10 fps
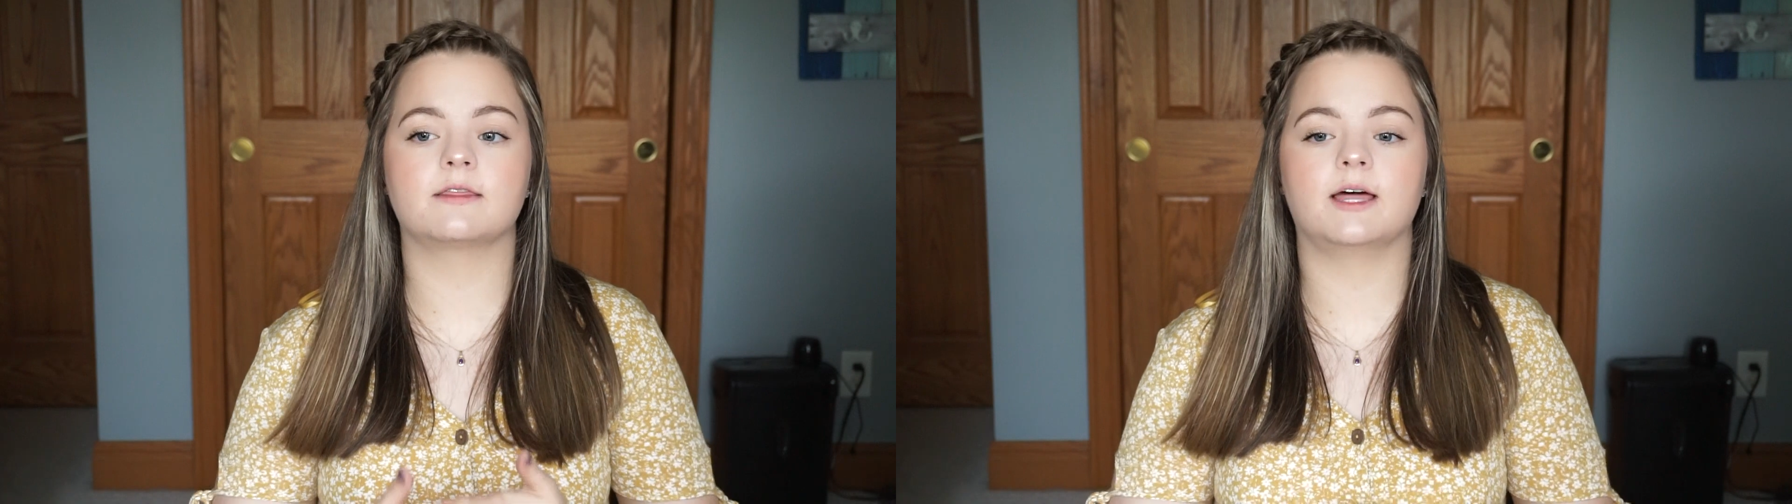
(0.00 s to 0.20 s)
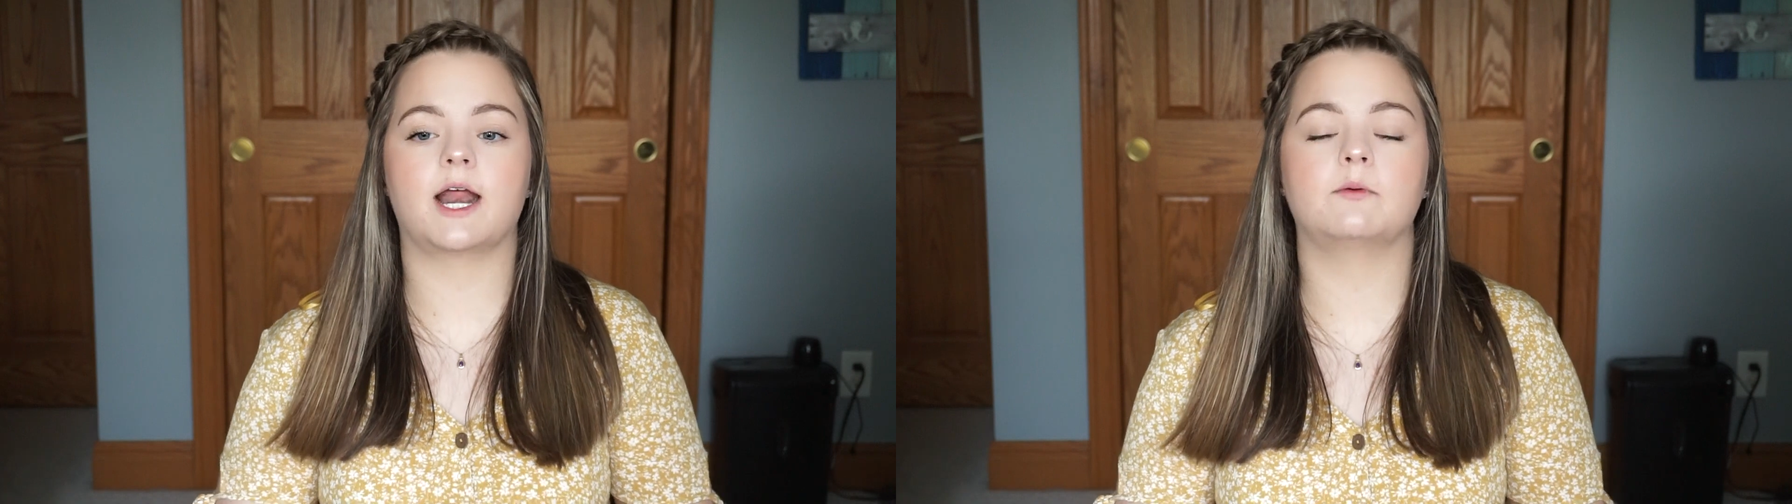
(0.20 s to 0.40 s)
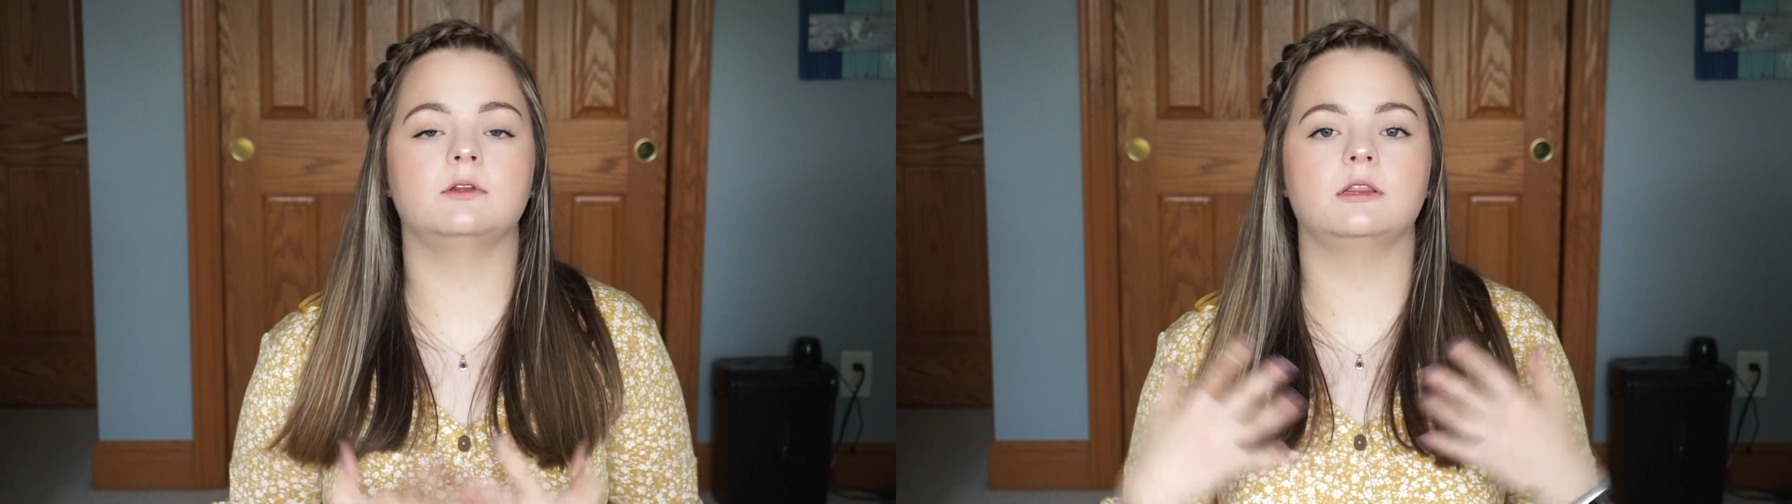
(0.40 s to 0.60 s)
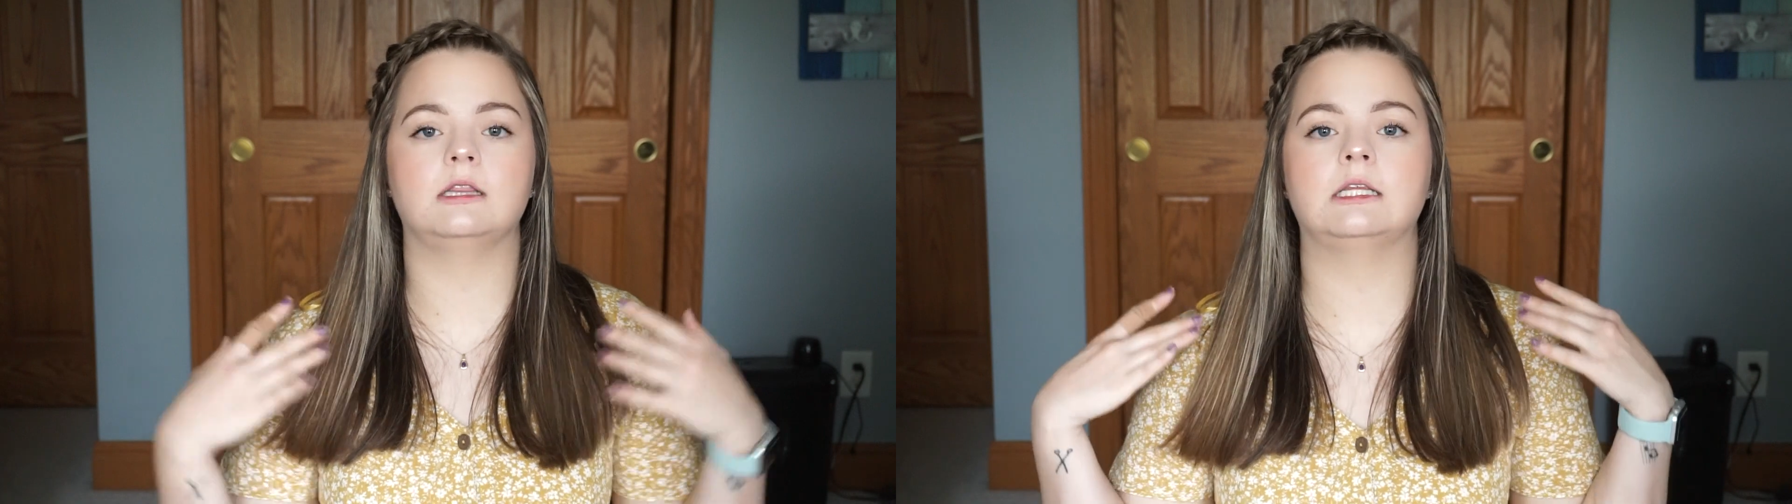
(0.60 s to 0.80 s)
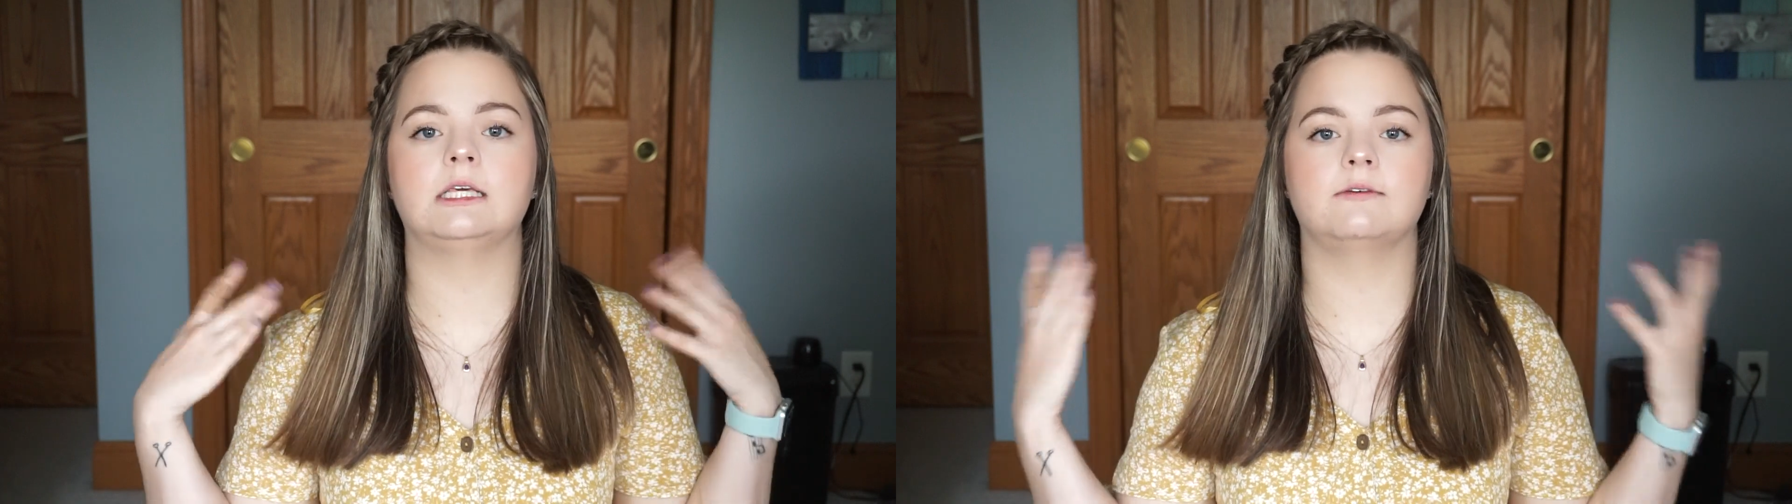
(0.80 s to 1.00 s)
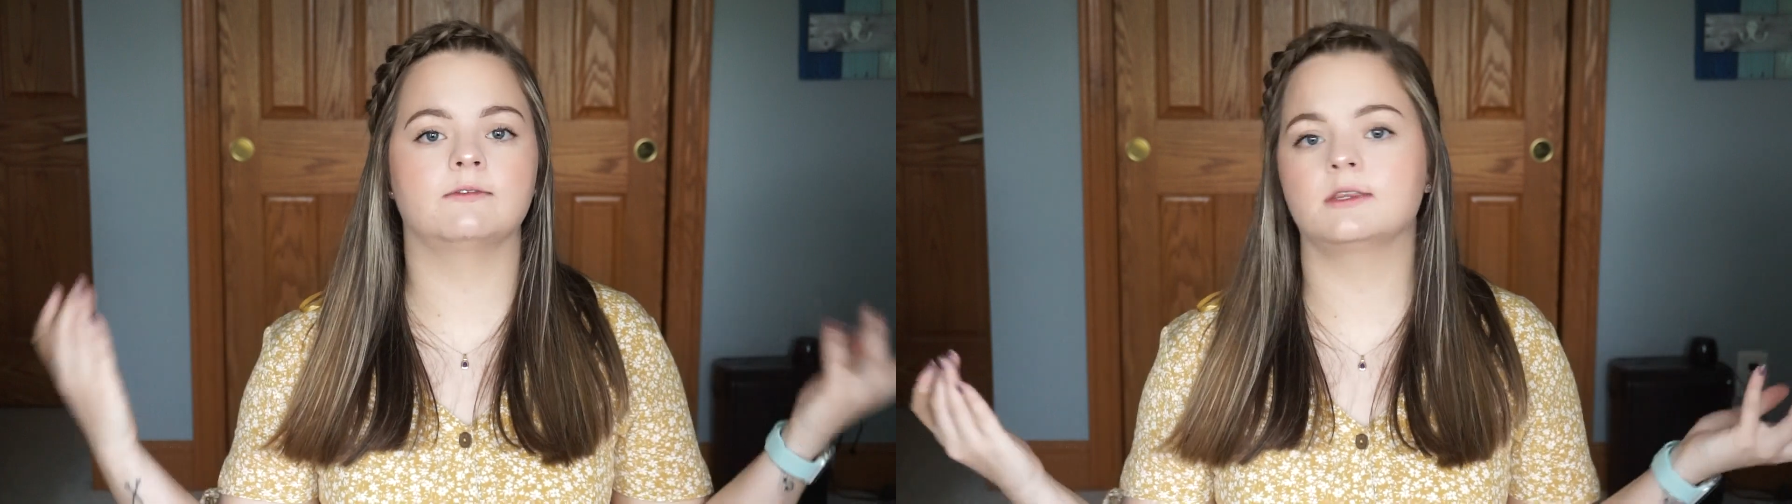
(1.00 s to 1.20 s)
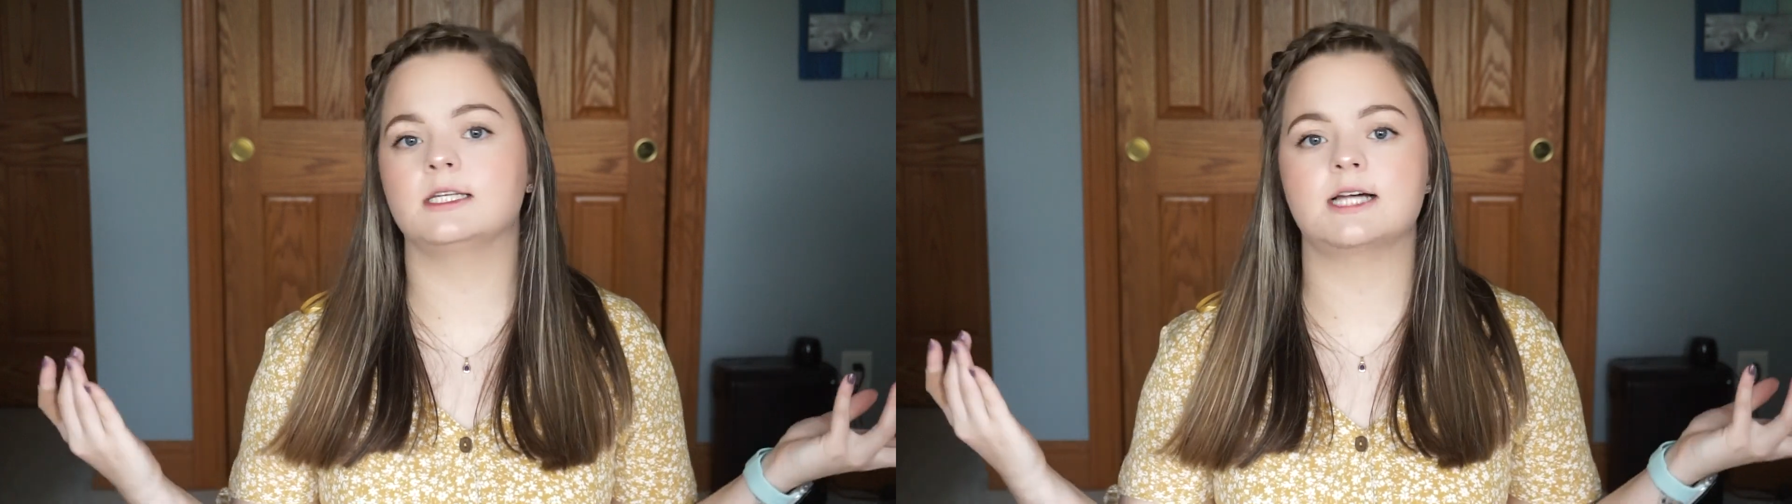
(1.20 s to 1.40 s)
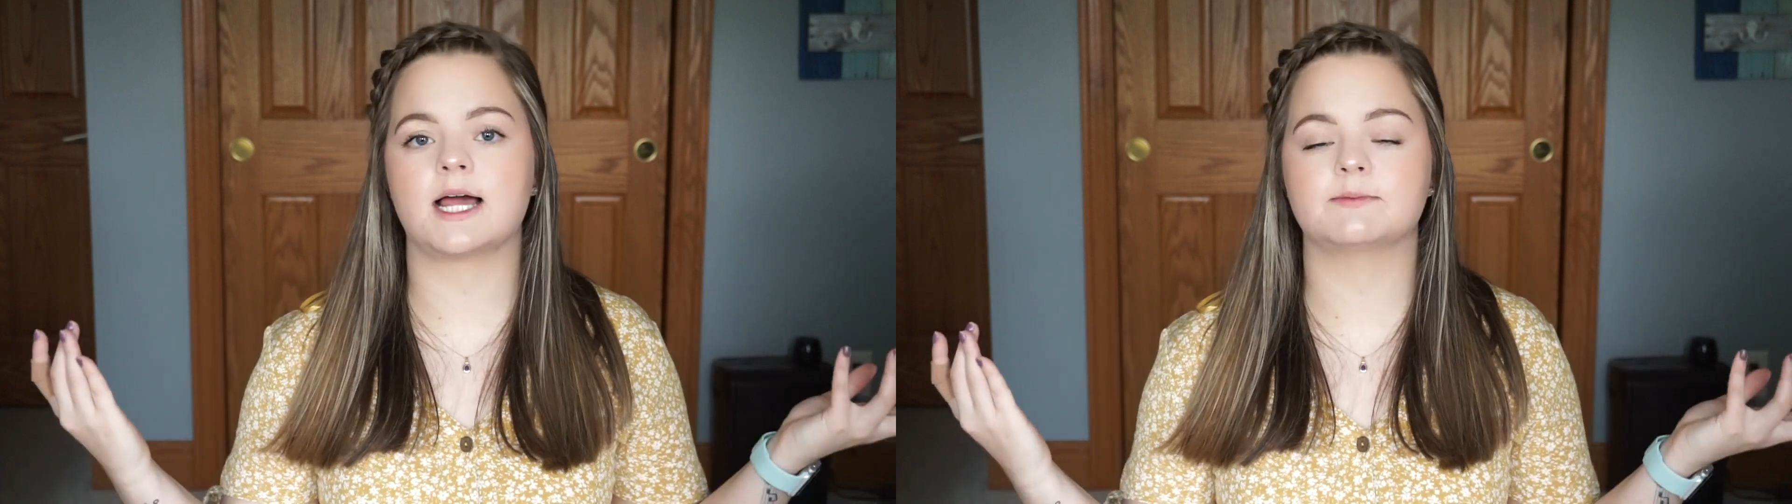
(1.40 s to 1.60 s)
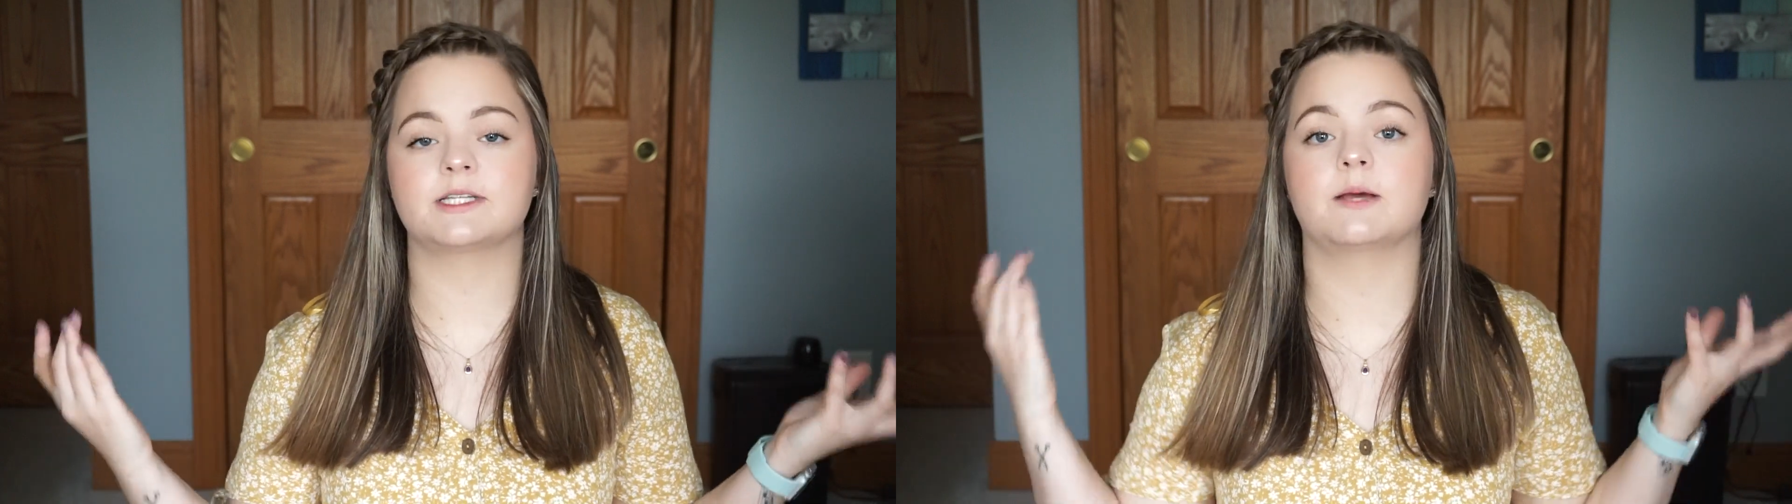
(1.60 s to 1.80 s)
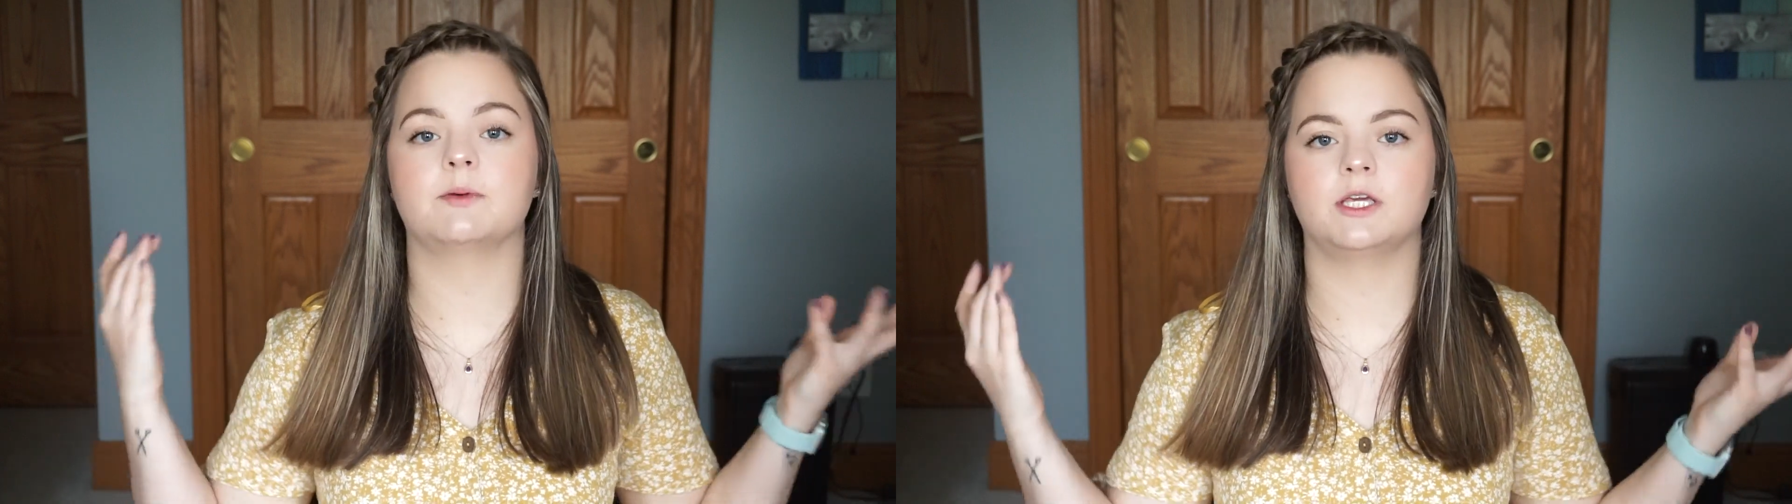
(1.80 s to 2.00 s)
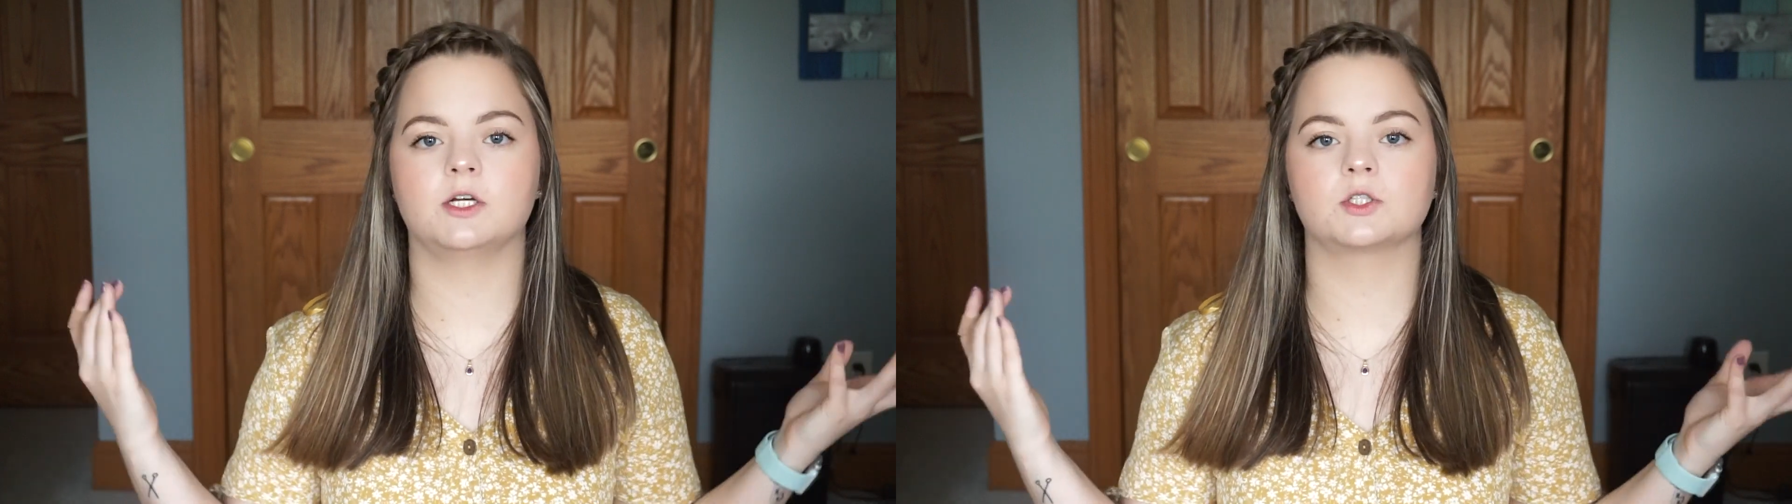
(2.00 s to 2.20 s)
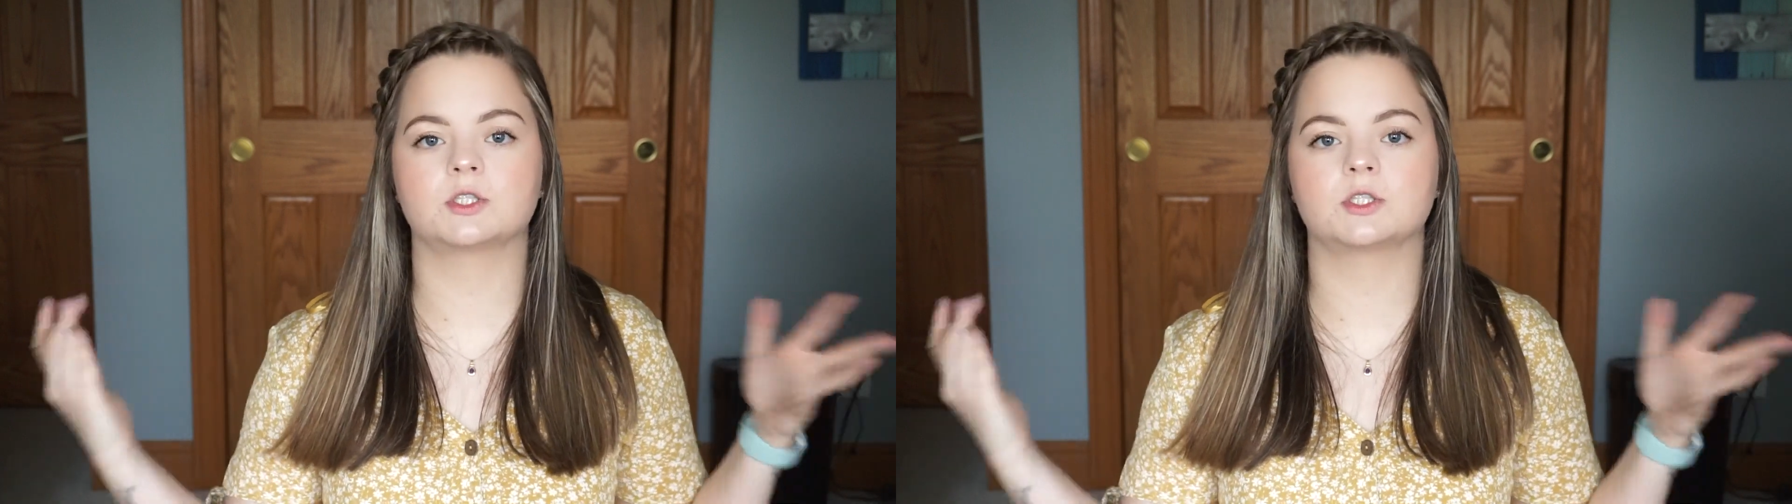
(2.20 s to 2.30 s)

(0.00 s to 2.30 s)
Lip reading: then I will leave the timestamp here